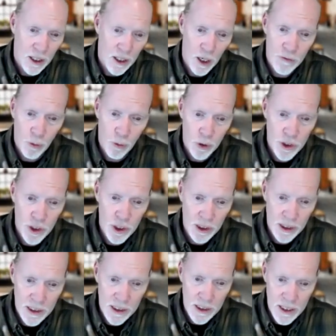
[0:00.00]

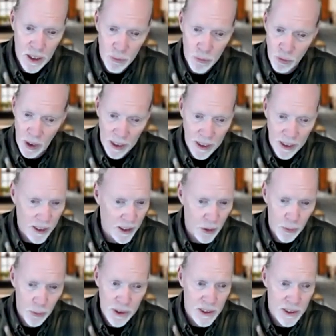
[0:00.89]
Unfortunately, it's not right
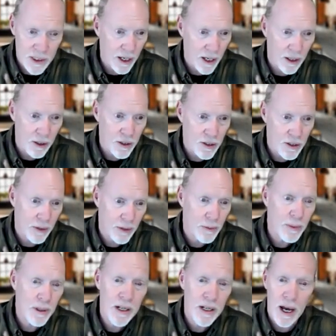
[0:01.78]
here with stairs. That
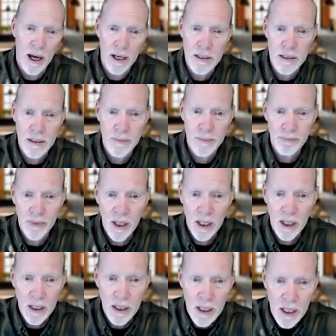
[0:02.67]
would be nice.
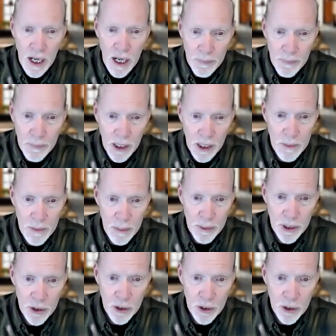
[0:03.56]
I'm going to come up